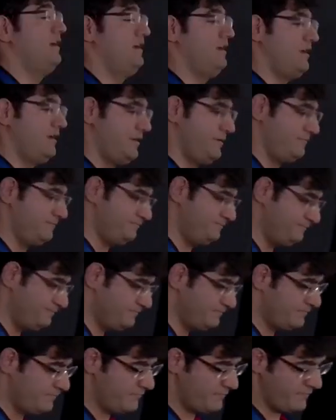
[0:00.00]
uh,
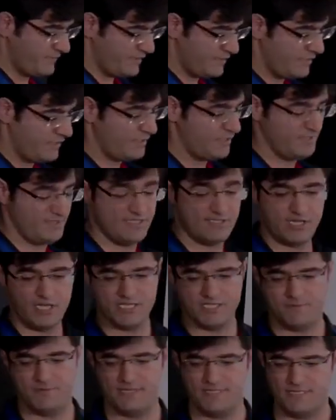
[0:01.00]

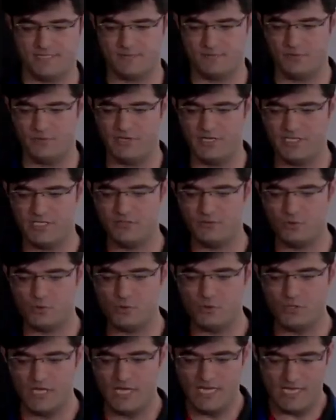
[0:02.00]
design space exploration
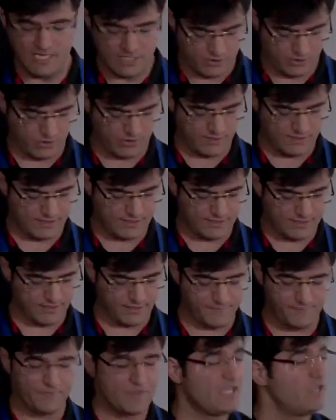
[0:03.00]
tool. So this is
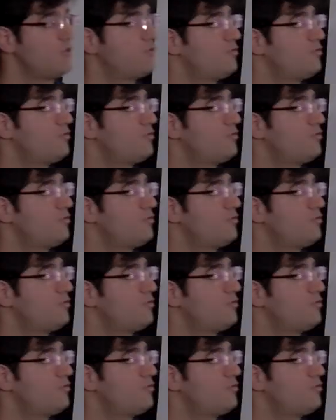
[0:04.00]
a